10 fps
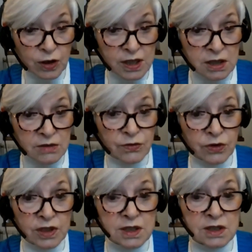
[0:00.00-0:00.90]
present
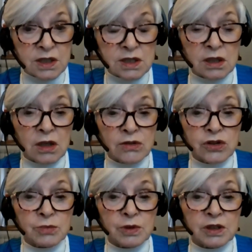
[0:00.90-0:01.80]
for this
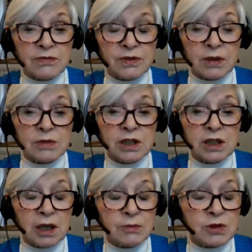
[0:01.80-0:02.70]
disclosure, but the family
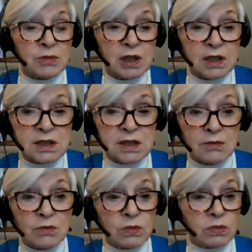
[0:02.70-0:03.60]
came to me and
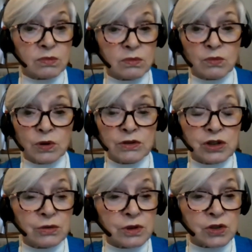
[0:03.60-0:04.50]
said, "We're
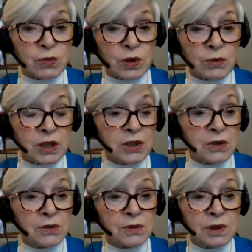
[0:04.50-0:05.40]
Jewish. What do we
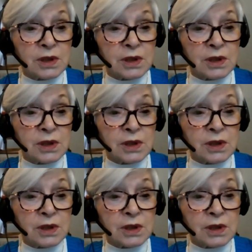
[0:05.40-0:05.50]
do?"